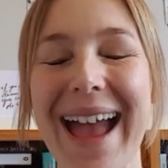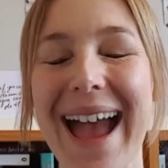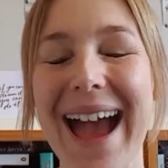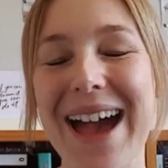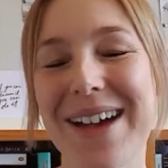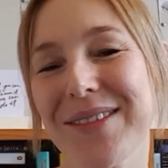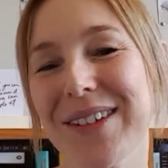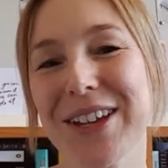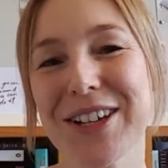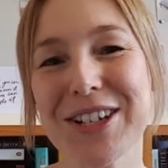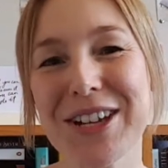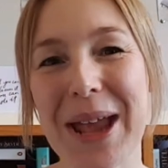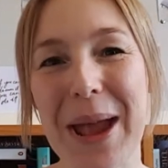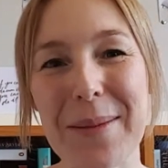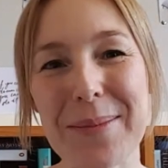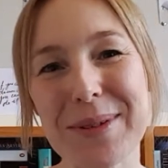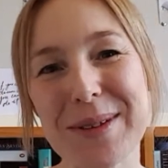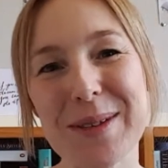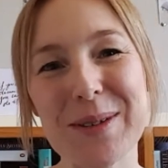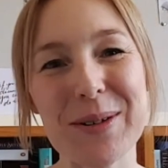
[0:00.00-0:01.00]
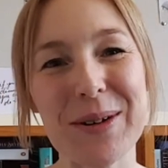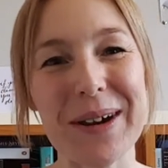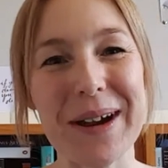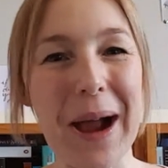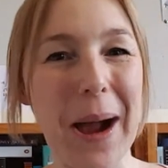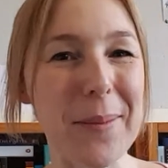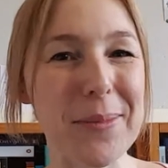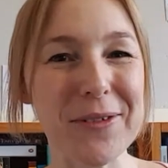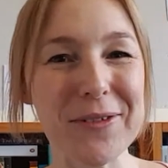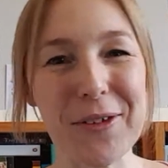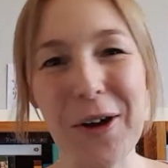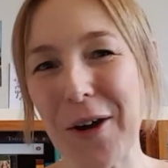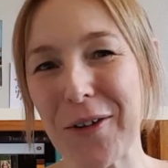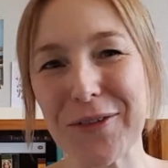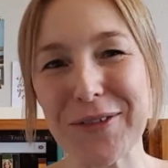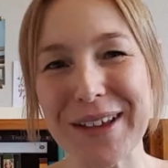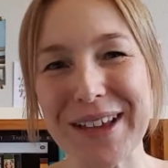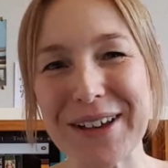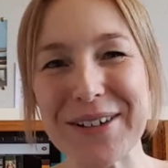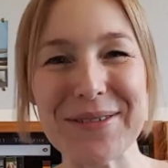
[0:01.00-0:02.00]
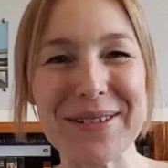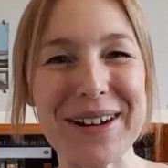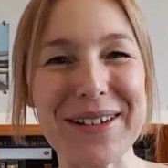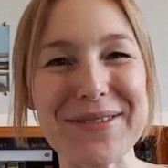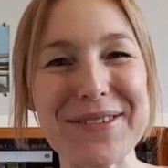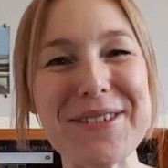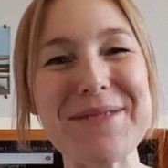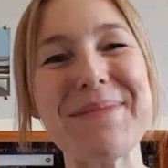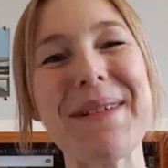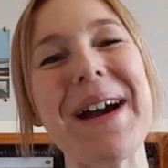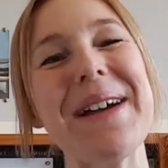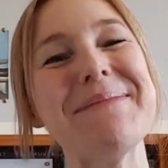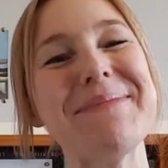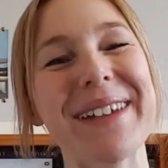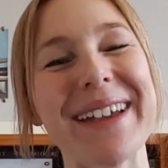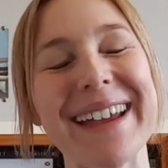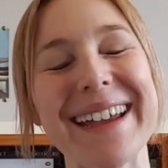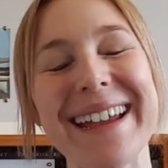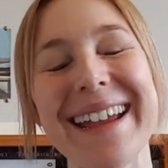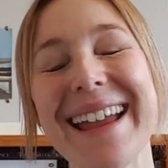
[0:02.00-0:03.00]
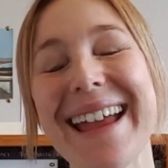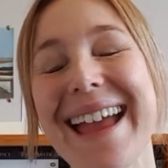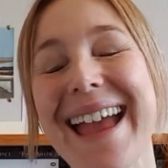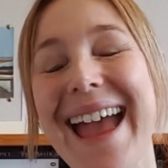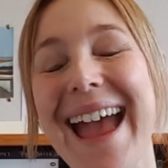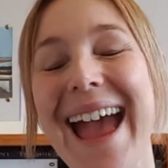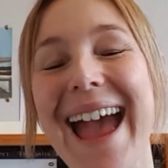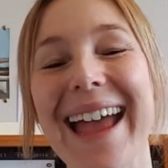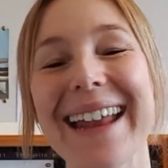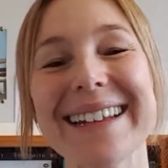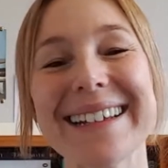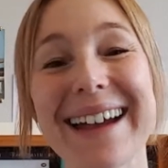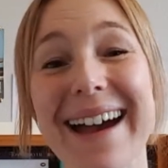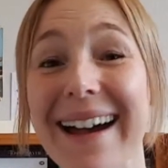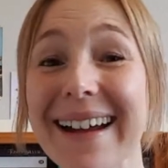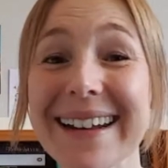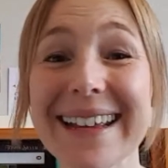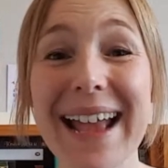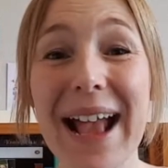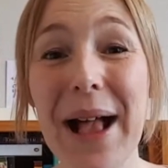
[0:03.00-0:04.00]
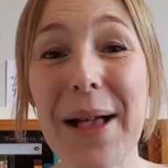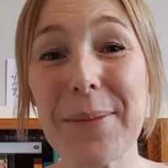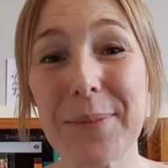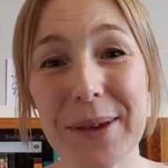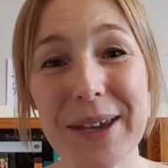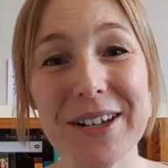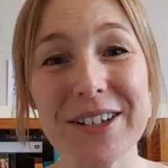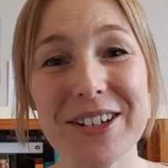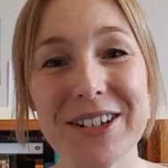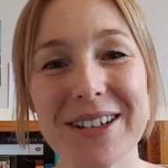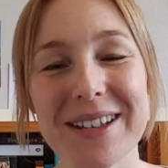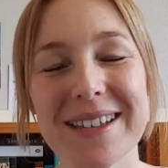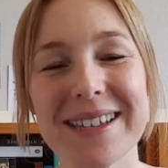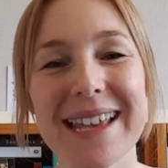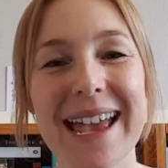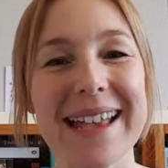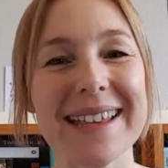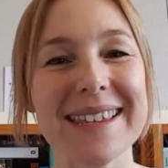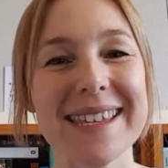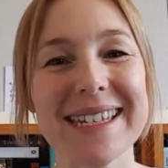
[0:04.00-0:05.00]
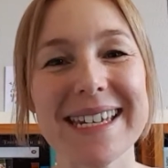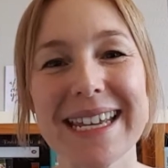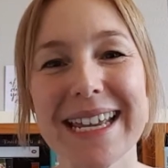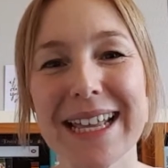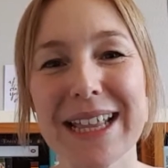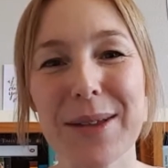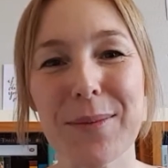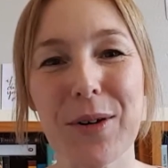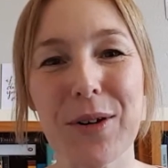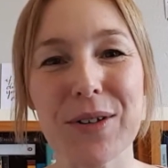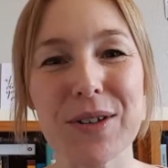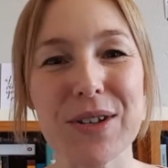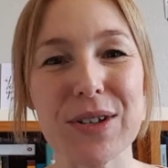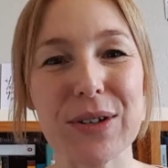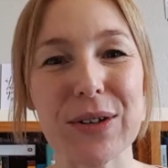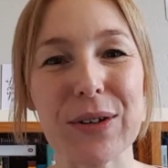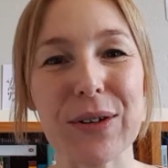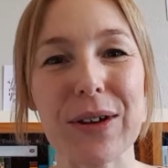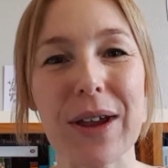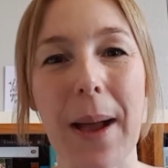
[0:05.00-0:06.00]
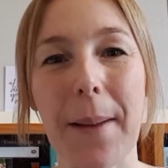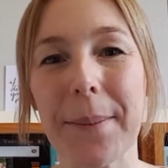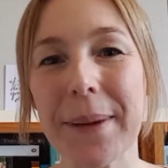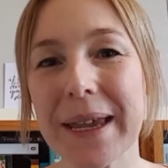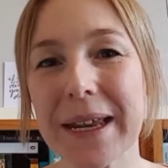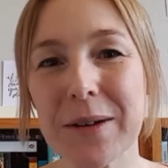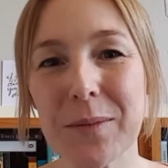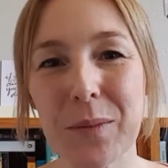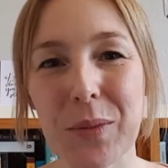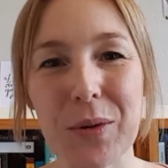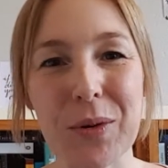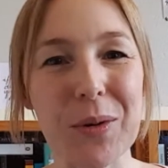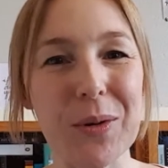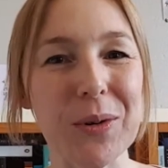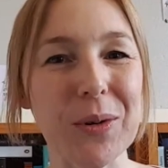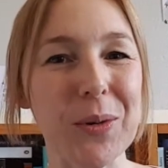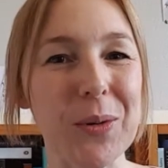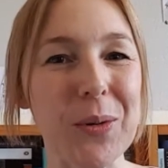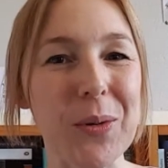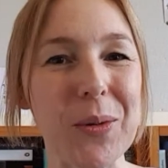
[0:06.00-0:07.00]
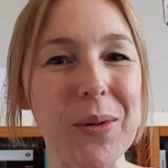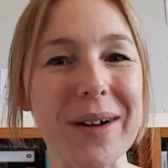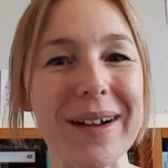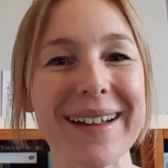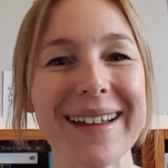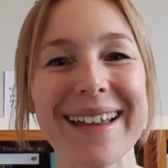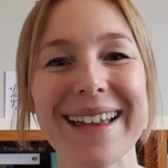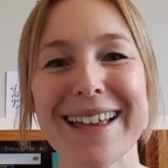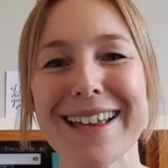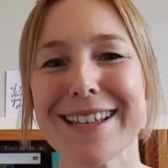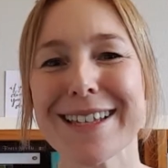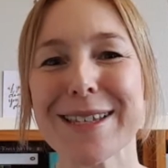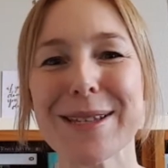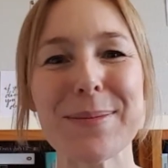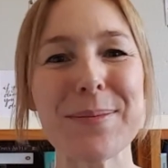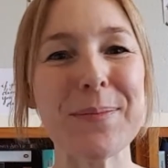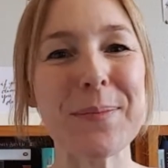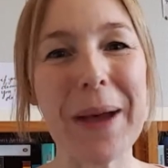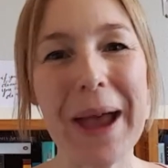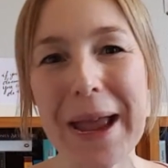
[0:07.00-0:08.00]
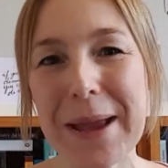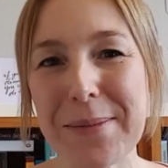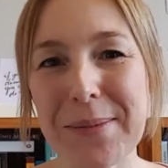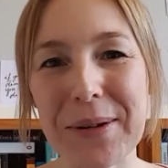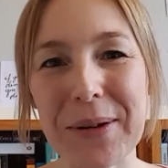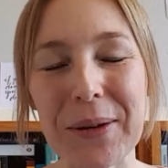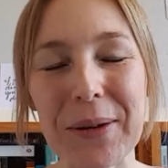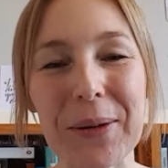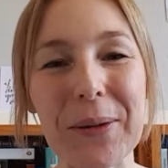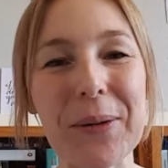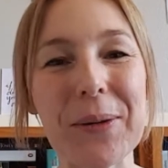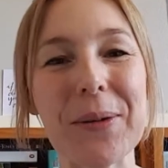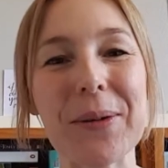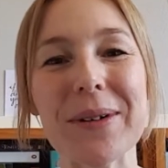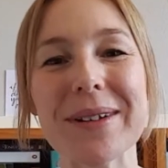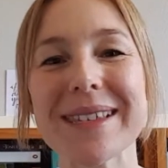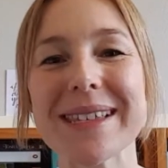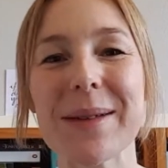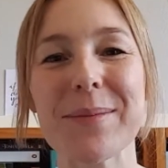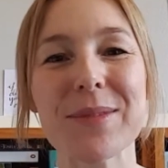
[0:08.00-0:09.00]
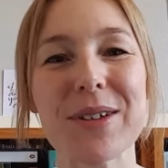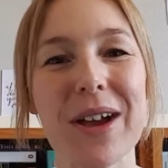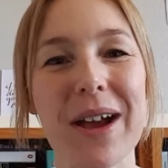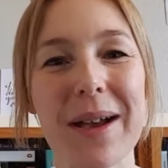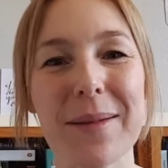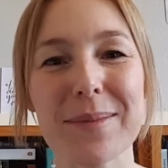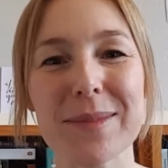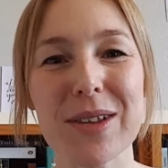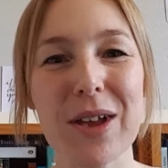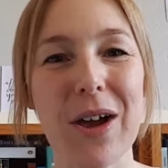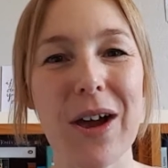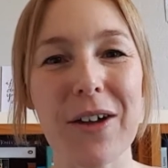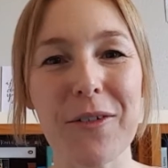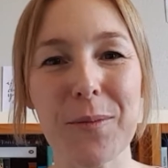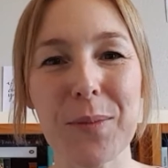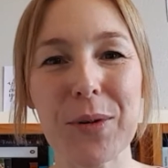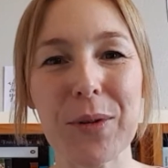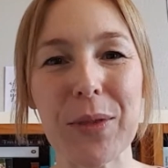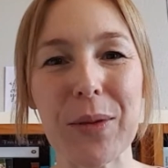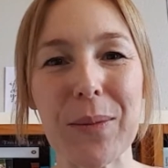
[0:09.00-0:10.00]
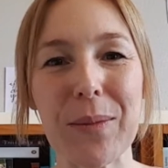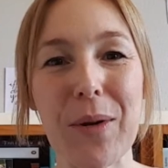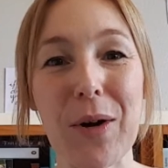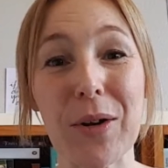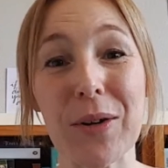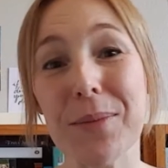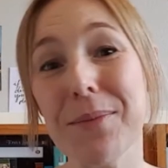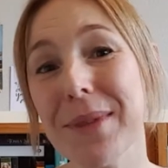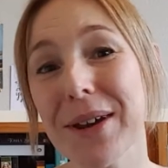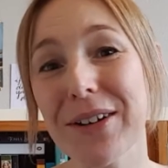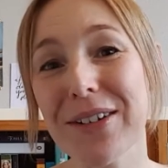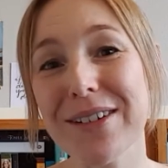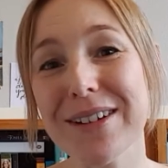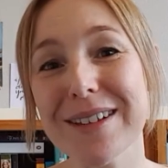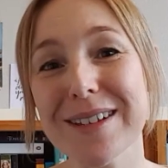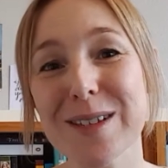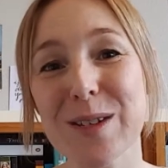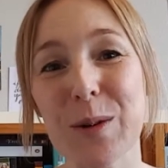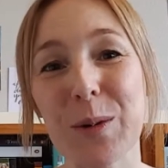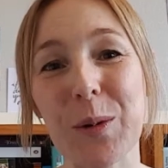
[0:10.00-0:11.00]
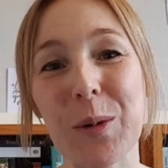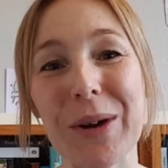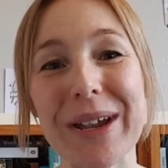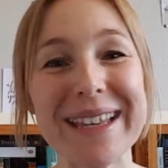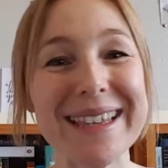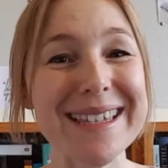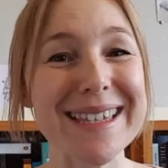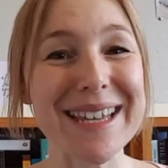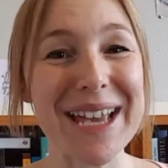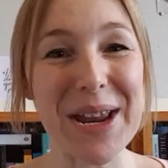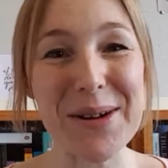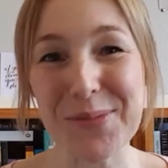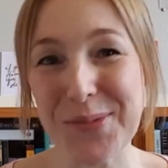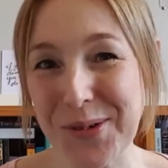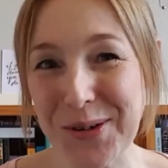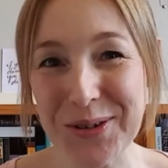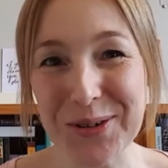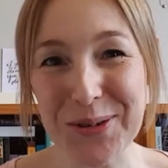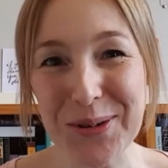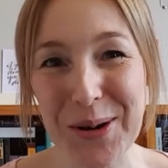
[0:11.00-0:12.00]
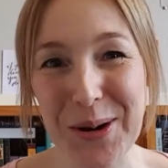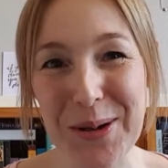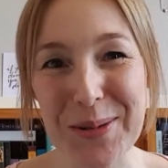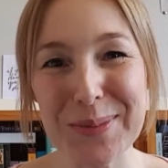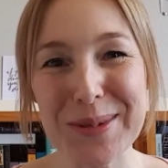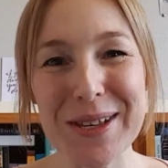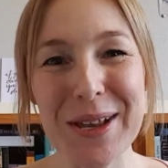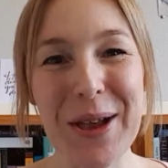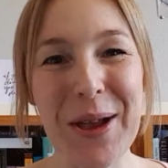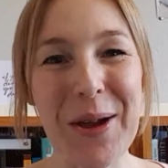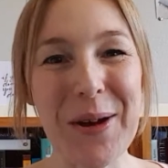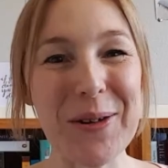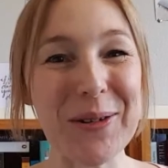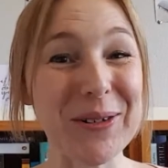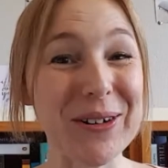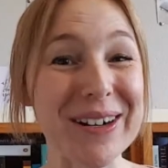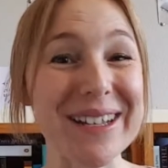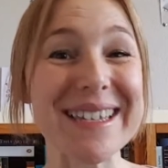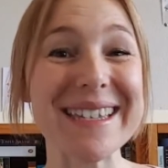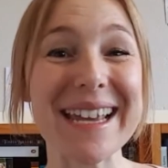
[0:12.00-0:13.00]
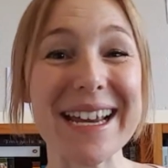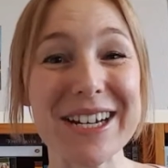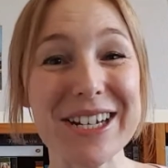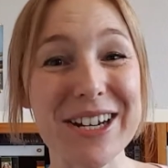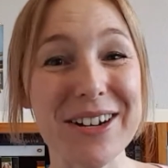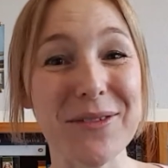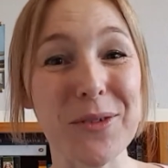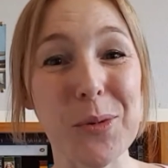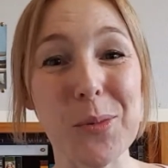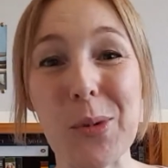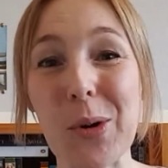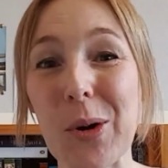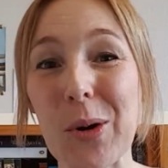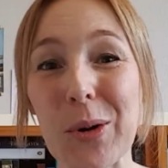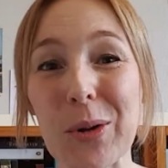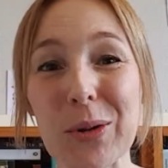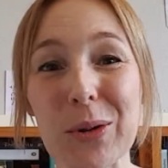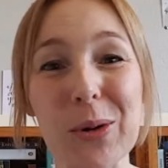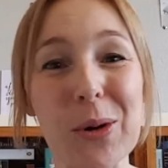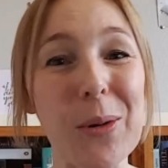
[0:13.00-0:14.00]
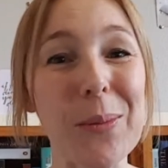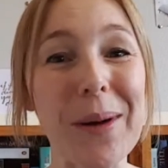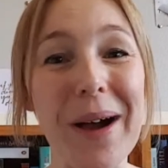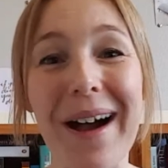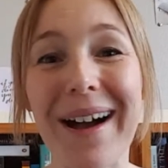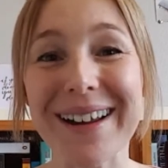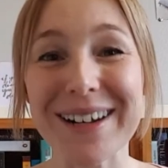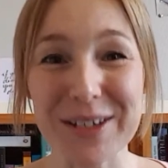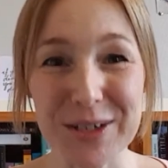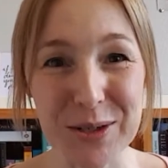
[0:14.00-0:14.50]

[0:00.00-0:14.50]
having a champers or a cup of coffee or whatever it might be, and cutting out pictures and sticking them onto a pin board or some paper, or sometimes I've put them on mirrors or inside wardrobes or on a section of a wall or behind a